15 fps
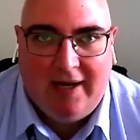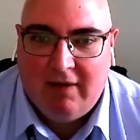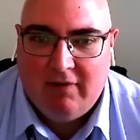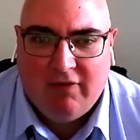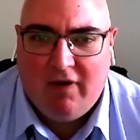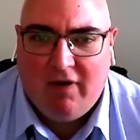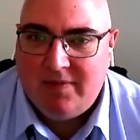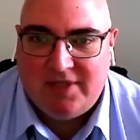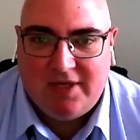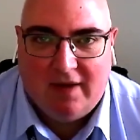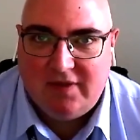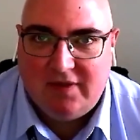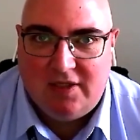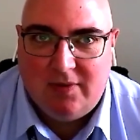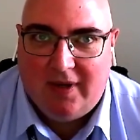throw themselves
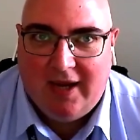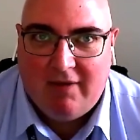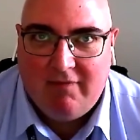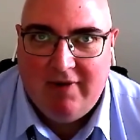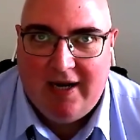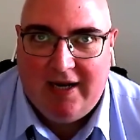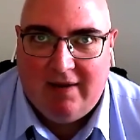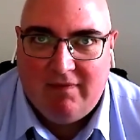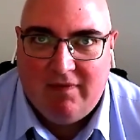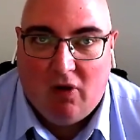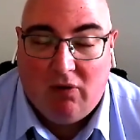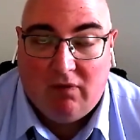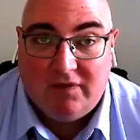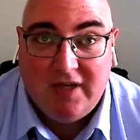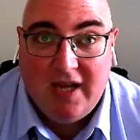into it, get really
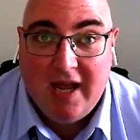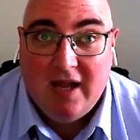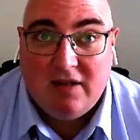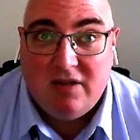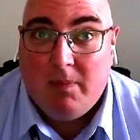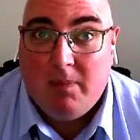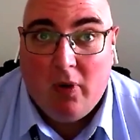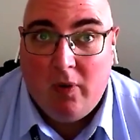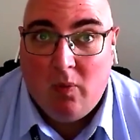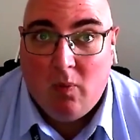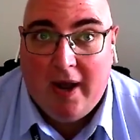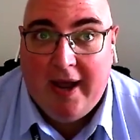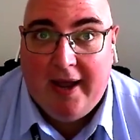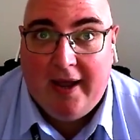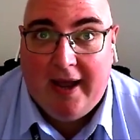involved, to the point
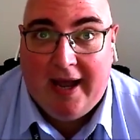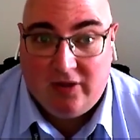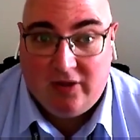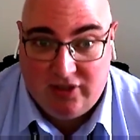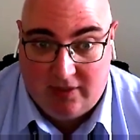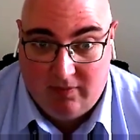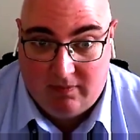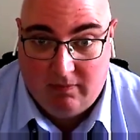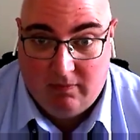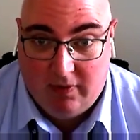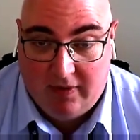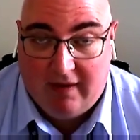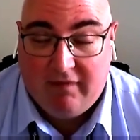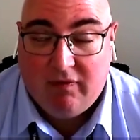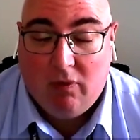where actually with
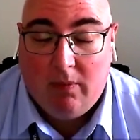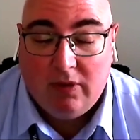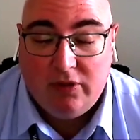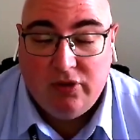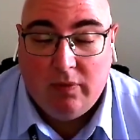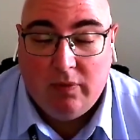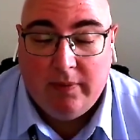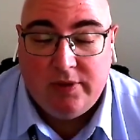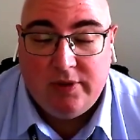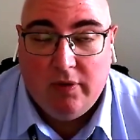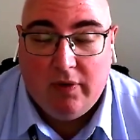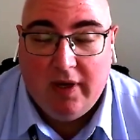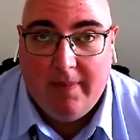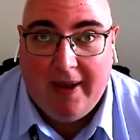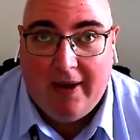that fraud module we were
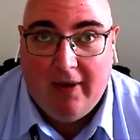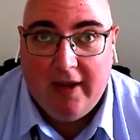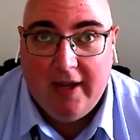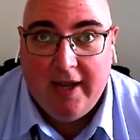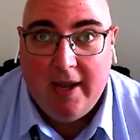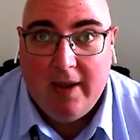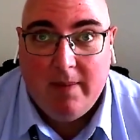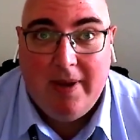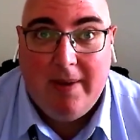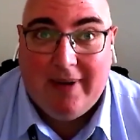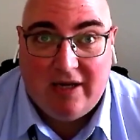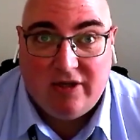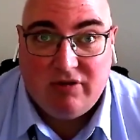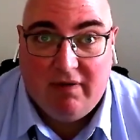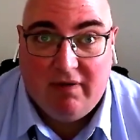talking about, people
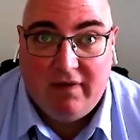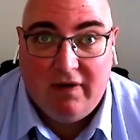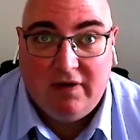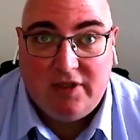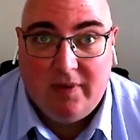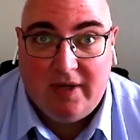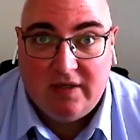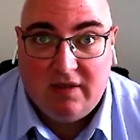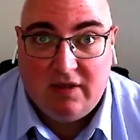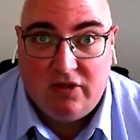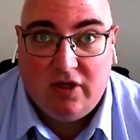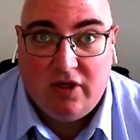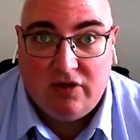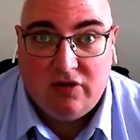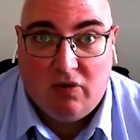actually refer to it as the
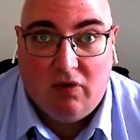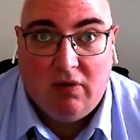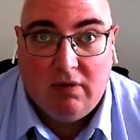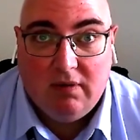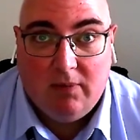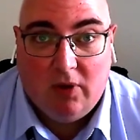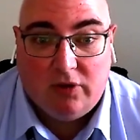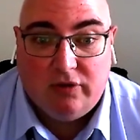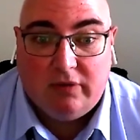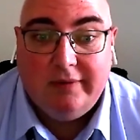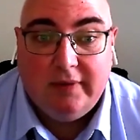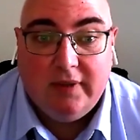jigsaw module.